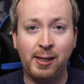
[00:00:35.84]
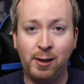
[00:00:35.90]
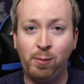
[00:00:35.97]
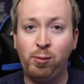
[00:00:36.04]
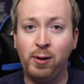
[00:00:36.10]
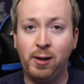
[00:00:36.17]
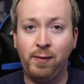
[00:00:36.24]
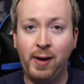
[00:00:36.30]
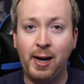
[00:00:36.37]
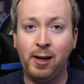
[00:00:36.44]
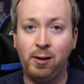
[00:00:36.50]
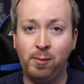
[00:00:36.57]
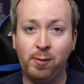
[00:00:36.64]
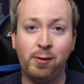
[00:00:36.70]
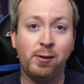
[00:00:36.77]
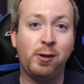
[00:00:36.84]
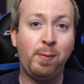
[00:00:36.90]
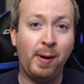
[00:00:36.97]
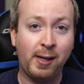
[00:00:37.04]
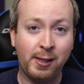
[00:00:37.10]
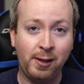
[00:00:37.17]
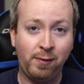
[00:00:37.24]
it pretty valuable,
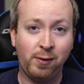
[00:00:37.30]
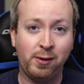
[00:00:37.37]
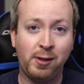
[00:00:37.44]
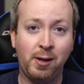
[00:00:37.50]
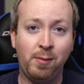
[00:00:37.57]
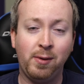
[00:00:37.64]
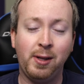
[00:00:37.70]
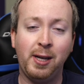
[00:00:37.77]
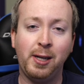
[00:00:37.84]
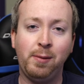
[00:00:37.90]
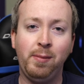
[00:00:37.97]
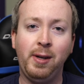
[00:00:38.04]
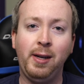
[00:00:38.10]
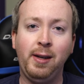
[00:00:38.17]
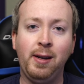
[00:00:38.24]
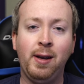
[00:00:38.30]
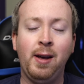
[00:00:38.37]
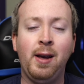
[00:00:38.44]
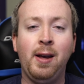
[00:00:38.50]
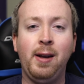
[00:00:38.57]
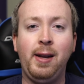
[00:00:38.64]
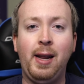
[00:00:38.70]
especially for someone like me.
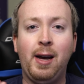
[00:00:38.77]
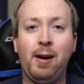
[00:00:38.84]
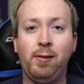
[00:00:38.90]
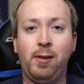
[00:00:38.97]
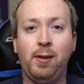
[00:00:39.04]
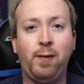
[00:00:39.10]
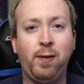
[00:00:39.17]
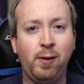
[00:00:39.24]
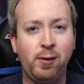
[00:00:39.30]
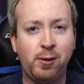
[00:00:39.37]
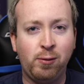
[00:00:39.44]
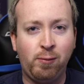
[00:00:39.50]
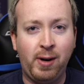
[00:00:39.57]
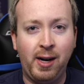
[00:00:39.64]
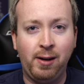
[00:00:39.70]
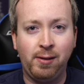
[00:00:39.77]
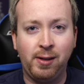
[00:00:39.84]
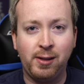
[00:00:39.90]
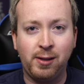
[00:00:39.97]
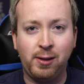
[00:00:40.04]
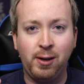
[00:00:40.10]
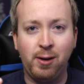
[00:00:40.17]
Now, the first
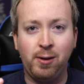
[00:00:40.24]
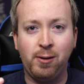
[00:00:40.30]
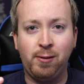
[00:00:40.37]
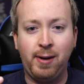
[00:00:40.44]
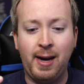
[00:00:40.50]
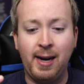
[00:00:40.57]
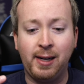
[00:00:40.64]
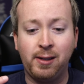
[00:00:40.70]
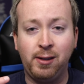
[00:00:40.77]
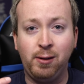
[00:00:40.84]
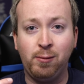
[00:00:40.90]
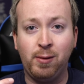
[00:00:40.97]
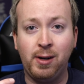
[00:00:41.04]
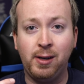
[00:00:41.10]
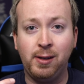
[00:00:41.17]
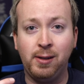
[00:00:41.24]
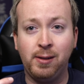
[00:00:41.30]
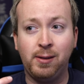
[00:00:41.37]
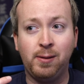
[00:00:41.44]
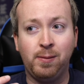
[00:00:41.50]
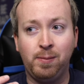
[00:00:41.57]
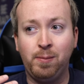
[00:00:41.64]
Wireless Go actually
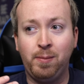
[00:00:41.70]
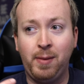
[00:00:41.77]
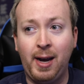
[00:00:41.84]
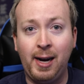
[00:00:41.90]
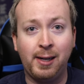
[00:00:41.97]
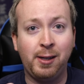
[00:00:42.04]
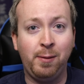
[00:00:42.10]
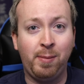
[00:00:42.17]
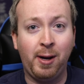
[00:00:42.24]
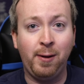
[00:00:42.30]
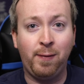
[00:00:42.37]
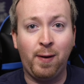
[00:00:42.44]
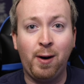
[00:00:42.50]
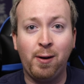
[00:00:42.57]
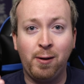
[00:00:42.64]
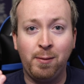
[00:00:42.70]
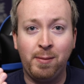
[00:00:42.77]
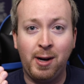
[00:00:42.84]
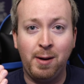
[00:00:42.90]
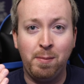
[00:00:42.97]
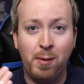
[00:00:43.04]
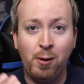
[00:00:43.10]
was by far
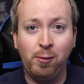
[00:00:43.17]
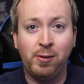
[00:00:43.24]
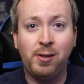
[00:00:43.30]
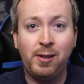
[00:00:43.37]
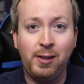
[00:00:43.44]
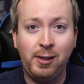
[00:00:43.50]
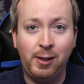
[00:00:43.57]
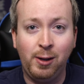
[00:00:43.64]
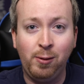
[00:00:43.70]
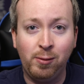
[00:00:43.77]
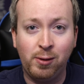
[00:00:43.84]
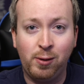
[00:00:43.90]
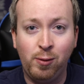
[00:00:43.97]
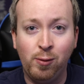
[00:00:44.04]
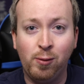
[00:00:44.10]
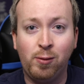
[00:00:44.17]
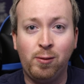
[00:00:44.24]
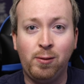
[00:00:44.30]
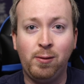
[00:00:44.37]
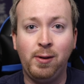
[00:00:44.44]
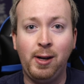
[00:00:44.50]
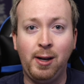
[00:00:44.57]
my most used
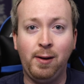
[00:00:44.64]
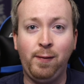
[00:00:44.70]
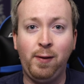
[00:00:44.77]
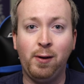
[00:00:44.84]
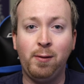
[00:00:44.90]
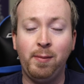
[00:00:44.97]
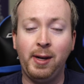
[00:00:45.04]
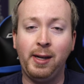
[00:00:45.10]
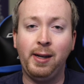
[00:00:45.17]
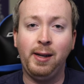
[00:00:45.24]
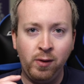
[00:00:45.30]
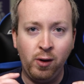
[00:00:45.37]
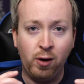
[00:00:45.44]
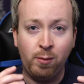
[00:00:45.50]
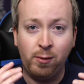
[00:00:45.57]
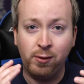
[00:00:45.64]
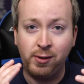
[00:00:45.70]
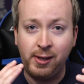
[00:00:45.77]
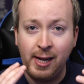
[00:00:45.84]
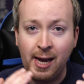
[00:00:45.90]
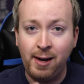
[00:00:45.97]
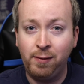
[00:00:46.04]
tool in filmmaking.
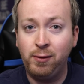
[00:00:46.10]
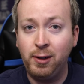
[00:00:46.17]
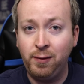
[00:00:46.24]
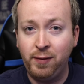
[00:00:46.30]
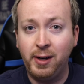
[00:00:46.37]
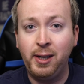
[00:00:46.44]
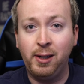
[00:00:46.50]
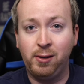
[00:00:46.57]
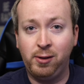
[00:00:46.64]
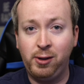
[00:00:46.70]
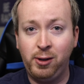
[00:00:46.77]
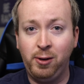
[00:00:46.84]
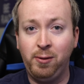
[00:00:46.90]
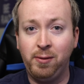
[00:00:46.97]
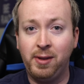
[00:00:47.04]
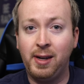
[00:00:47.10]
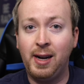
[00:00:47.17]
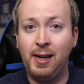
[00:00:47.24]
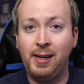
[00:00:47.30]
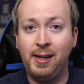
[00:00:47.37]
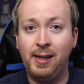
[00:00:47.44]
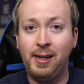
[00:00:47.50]
Almost every video shoot that
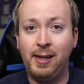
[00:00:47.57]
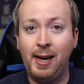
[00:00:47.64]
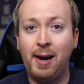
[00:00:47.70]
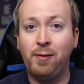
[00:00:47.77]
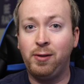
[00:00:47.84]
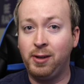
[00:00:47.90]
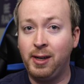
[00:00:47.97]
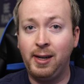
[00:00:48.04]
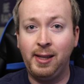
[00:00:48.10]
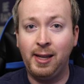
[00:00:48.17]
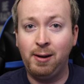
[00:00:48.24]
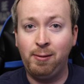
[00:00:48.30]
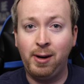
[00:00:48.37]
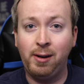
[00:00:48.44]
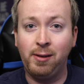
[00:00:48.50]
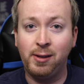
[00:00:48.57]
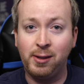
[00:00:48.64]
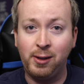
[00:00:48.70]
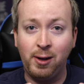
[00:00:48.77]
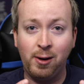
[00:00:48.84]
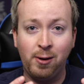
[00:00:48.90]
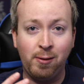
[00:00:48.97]
I did after getting that Wireless
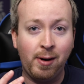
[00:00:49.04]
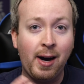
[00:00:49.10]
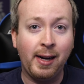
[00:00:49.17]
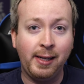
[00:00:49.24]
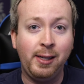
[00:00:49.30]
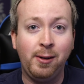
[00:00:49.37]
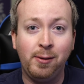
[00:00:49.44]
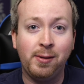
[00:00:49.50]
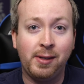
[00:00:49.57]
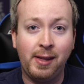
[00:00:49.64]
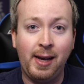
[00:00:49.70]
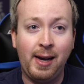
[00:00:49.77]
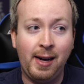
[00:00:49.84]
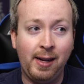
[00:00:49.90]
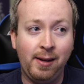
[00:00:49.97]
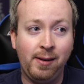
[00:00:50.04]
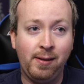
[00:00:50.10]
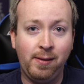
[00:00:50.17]
Go, I used that